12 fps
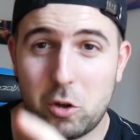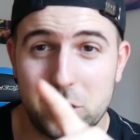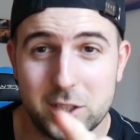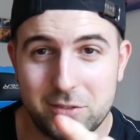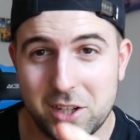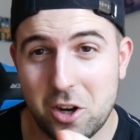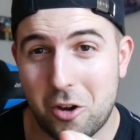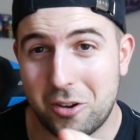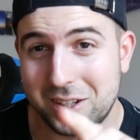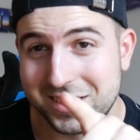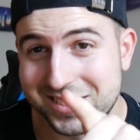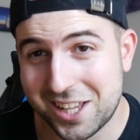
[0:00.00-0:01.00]
On this
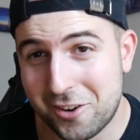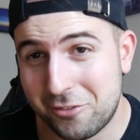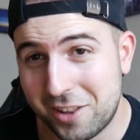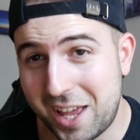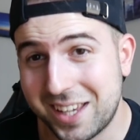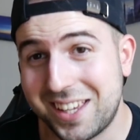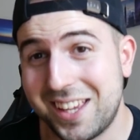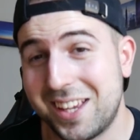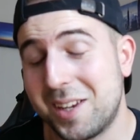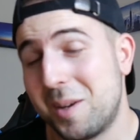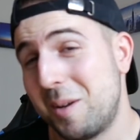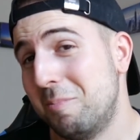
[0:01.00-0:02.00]
video, instead of
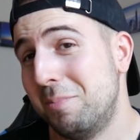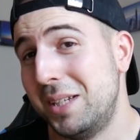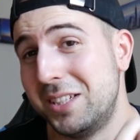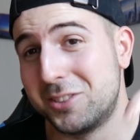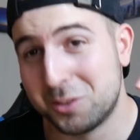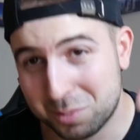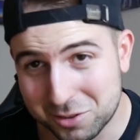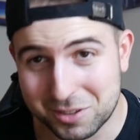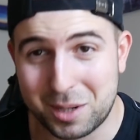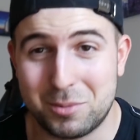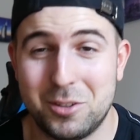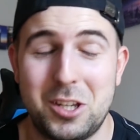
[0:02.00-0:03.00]
liking, please
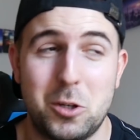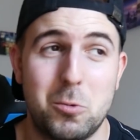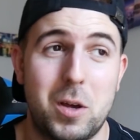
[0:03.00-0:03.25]
subscribe to the new